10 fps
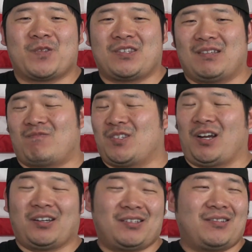It
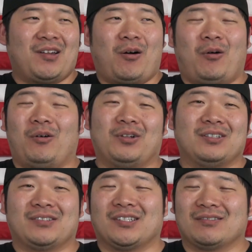started a
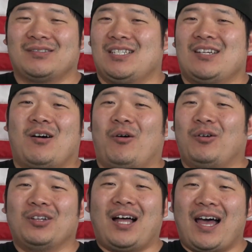
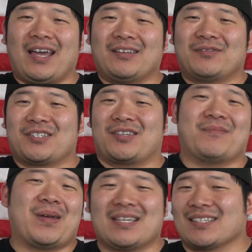whole line of just
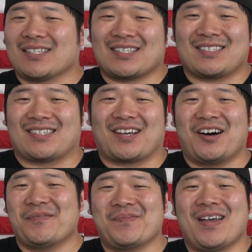amazingness to
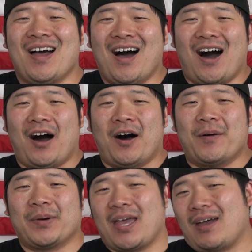come.
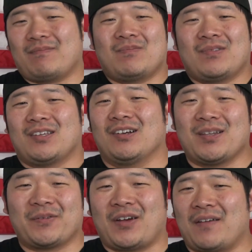But yeah,
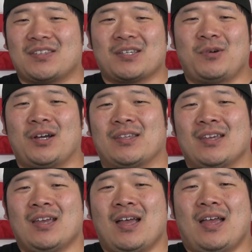number five, C1.
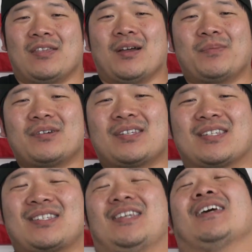Number
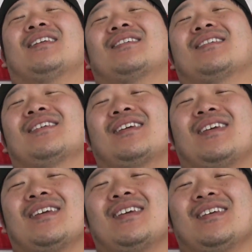six
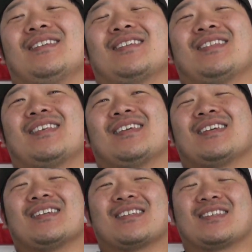is
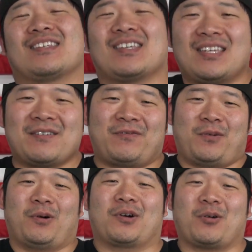the
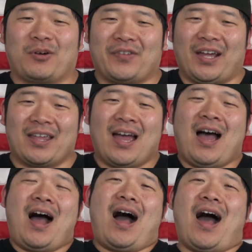C4 Corvette.
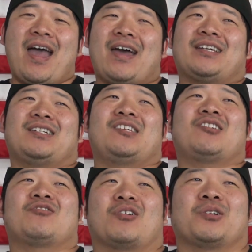I actually
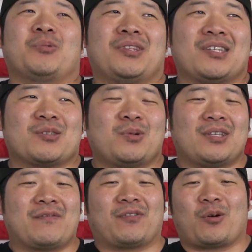struggled with this one,
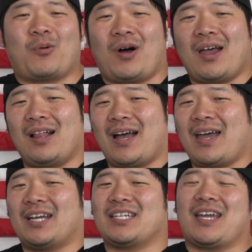and for a while I
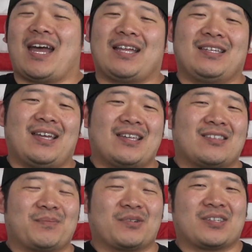actually had it as
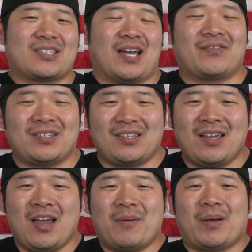number 7,
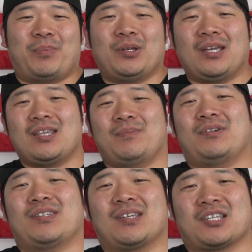but I'm putting it at number
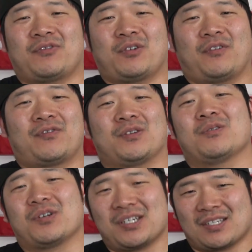6 for a
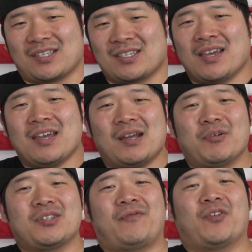few reasons. It
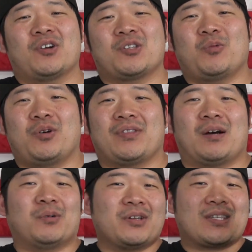was the first one
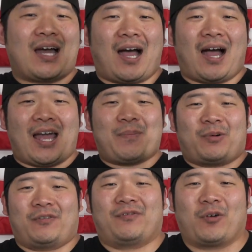that was high
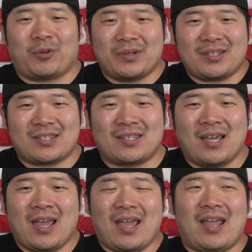performance,
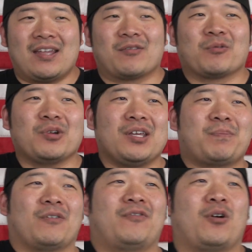and it really
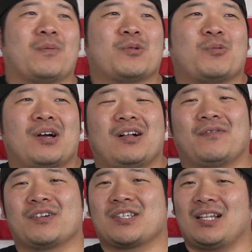performed well
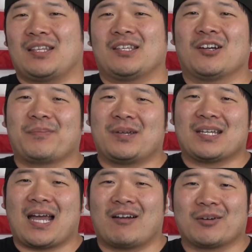versus a lot of the
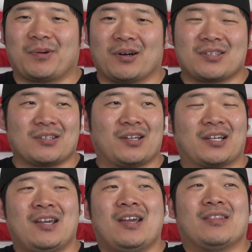European counterparts,
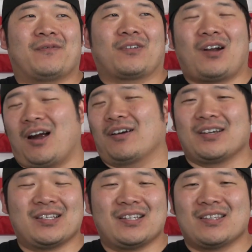like the
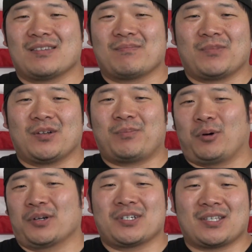Ferraris and
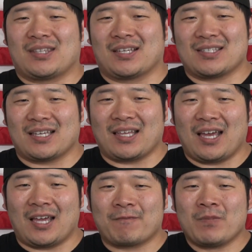Porsches and things like
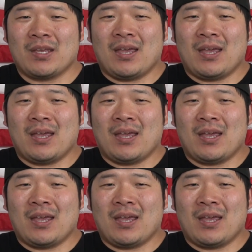that.